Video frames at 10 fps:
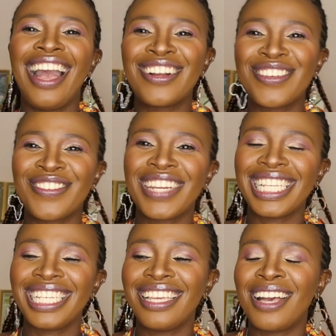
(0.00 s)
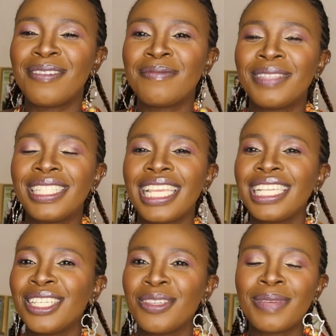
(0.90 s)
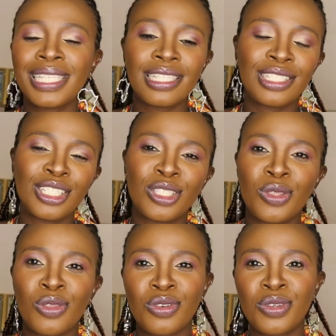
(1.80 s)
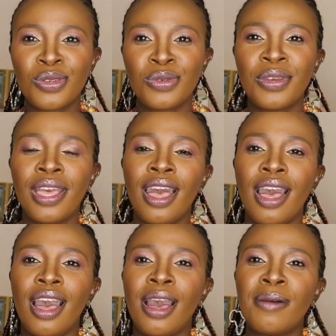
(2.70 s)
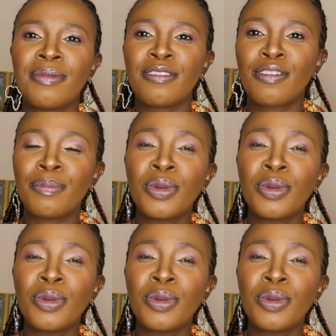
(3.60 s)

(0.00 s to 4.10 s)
are already sending your messages through. If I'm